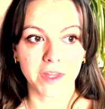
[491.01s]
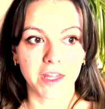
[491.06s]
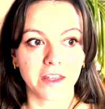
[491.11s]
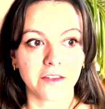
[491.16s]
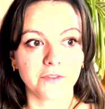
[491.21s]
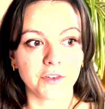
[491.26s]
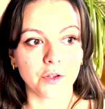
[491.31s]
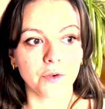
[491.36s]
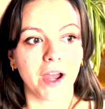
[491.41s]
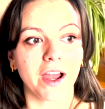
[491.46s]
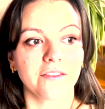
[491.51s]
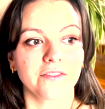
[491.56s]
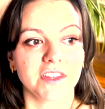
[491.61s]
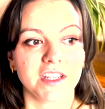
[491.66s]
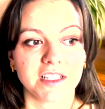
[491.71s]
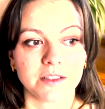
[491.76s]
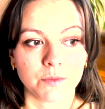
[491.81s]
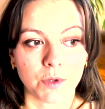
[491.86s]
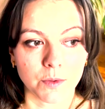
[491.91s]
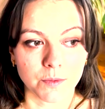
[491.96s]
If you have
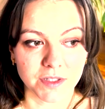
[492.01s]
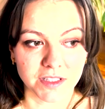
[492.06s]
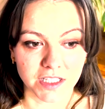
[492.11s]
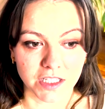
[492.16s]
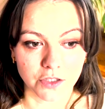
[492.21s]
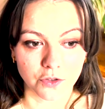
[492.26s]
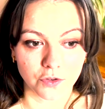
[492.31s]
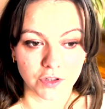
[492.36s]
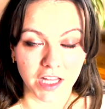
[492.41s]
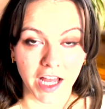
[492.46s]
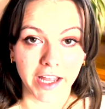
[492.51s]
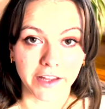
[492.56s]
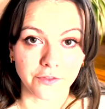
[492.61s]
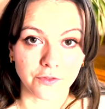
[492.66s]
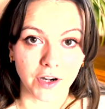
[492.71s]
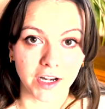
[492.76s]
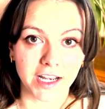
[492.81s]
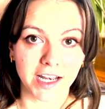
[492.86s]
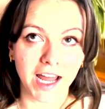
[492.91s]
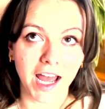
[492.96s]
these moments in your life
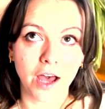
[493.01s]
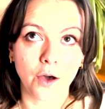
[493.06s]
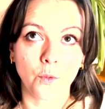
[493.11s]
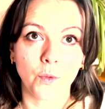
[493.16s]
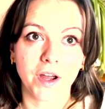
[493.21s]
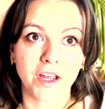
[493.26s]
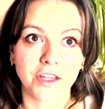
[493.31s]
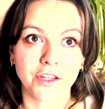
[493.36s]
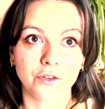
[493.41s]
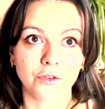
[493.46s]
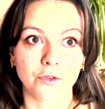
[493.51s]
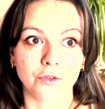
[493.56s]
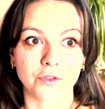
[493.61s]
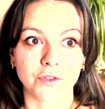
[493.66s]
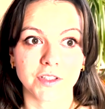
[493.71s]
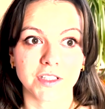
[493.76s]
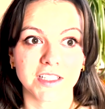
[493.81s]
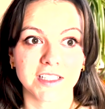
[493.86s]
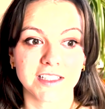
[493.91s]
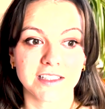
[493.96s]
right now where you're
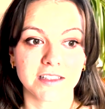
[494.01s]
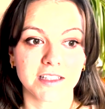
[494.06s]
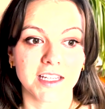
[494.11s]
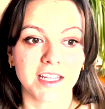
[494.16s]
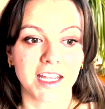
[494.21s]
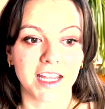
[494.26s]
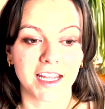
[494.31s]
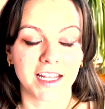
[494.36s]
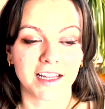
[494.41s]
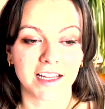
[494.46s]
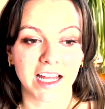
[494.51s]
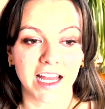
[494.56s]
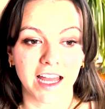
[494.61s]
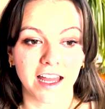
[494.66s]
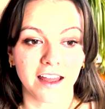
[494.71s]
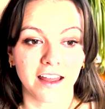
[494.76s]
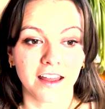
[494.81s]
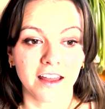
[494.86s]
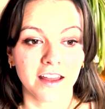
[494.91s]
seeing that,